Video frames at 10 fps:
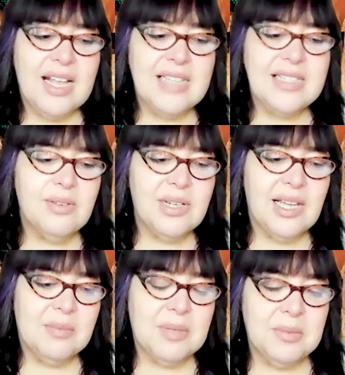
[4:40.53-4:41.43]
guess I would
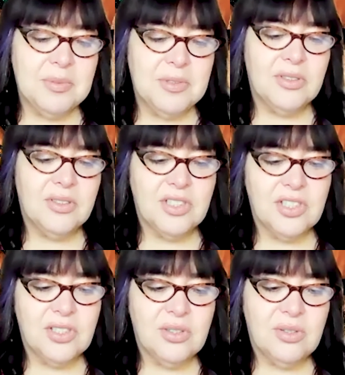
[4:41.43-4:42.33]
like people
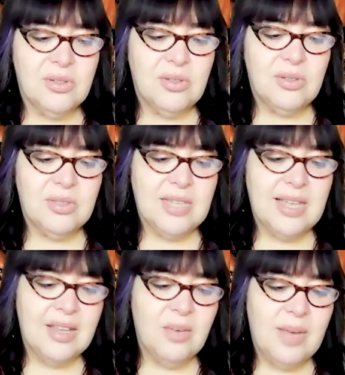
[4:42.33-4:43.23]
to
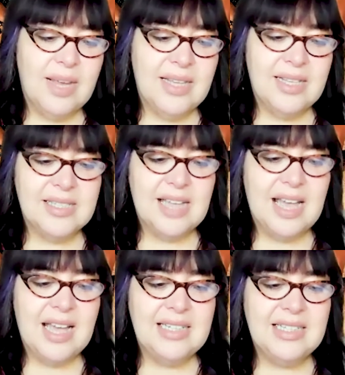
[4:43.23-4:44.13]
take away this
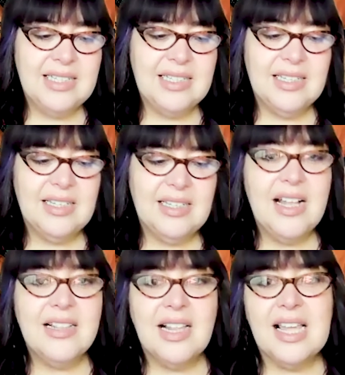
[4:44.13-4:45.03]
idea
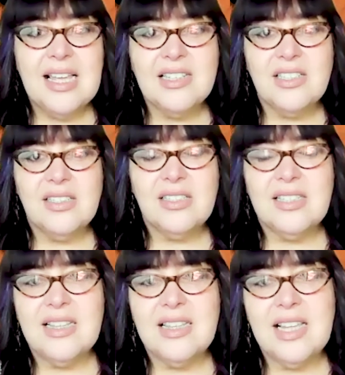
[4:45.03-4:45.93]
that they can
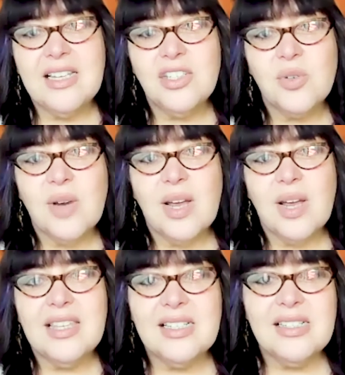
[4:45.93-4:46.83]
that they can try
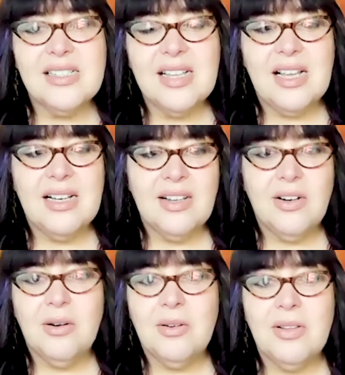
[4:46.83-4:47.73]
things that
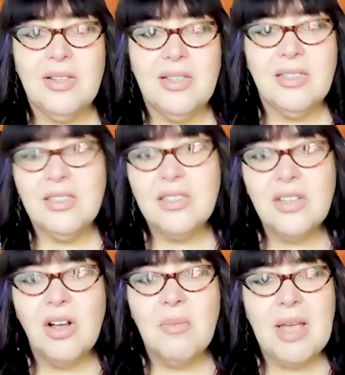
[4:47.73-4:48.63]
they're
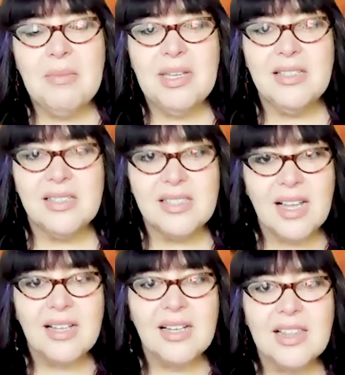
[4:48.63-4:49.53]
you know, maybe it's
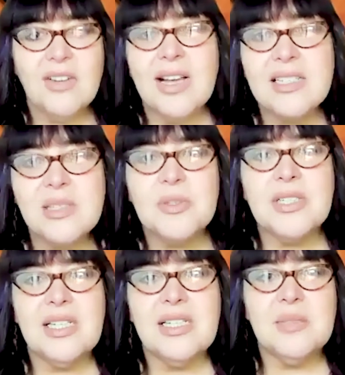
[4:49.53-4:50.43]
not like their
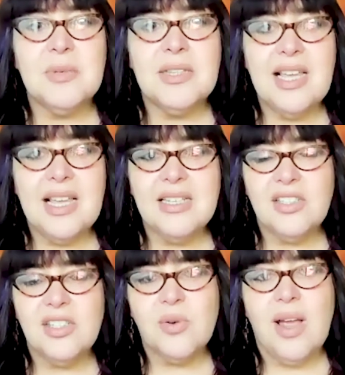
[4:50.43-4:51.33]
expertise, but they
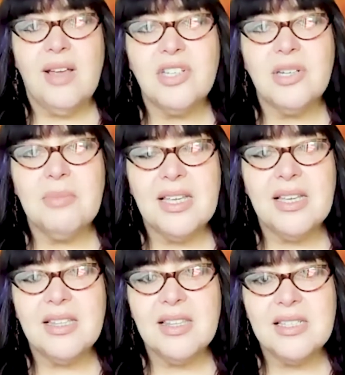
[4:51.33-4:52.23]
could strive to make
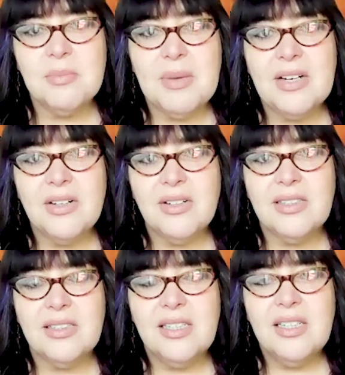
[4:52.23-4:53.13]
things better
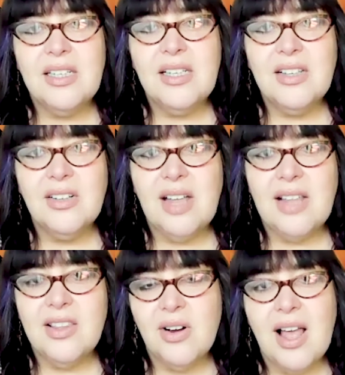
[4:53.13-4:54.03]
and their
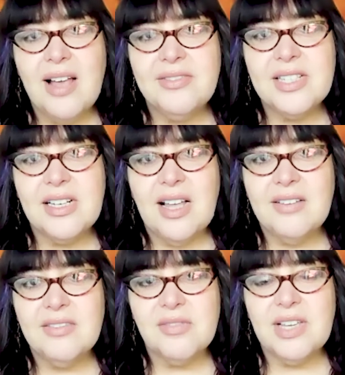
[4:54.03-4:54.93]
their lives and
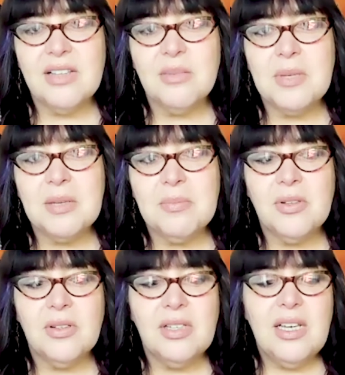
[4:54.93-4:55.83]
lives of other
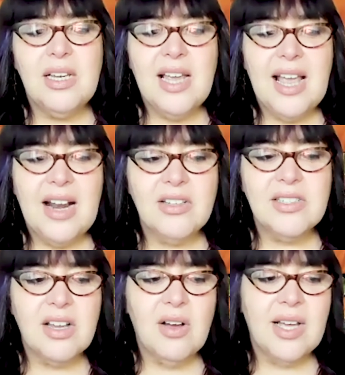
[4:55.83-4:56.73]
people. And
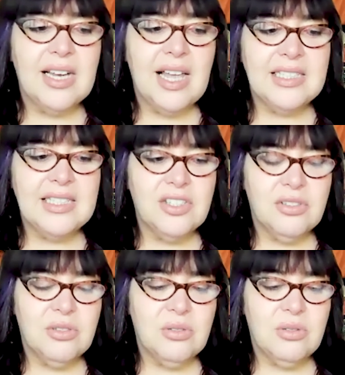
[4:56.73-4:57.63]
also, I'd like
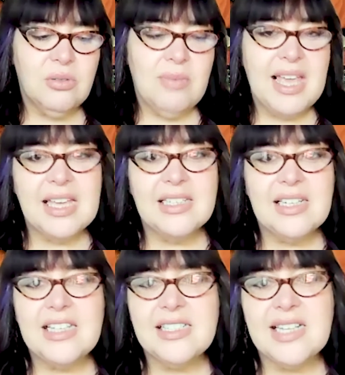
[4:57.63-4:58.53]
to make it
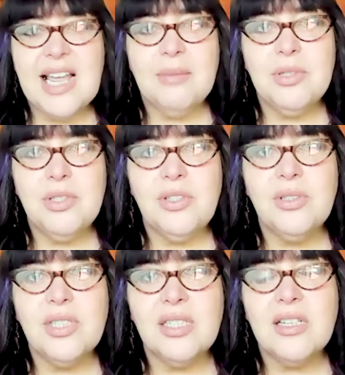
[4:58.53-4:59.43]
less
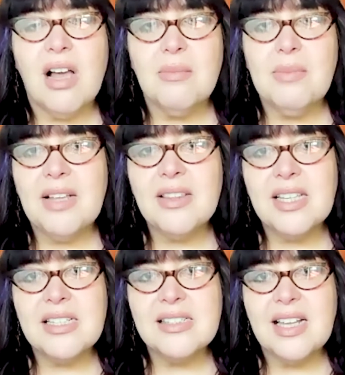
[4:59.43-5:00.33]
taboo to talk about
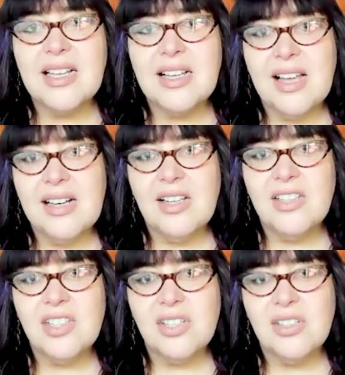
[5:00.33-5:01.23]
things like
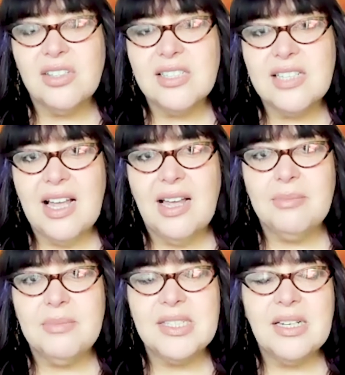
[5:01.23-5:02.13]
gynecological
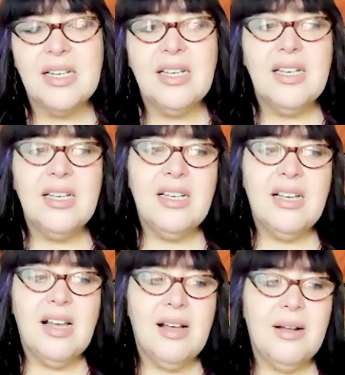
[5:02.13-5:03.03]
exams
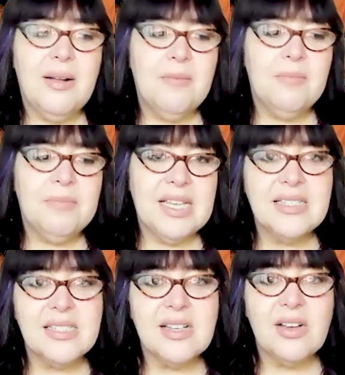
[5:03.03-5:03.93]
um,
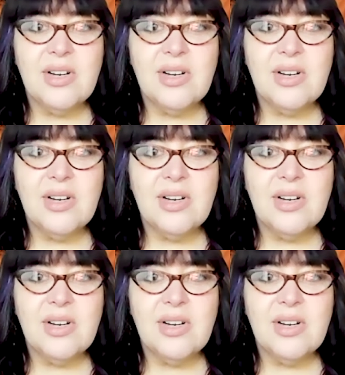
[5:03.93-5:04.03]
because it's so